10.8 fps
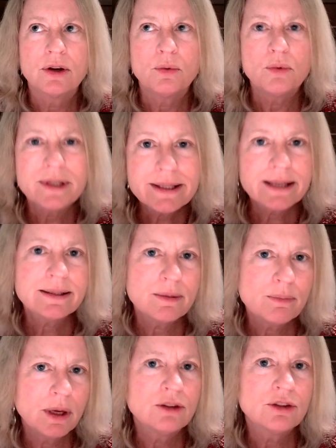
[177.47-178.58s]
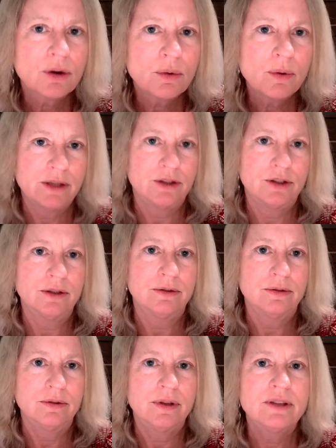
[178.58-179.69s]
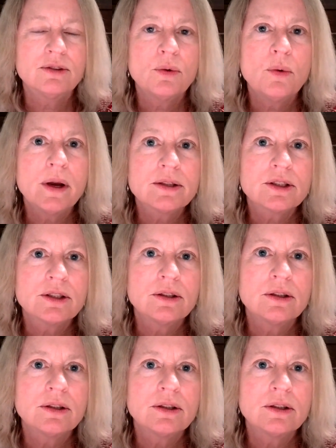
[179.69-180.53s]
was this a major question? This question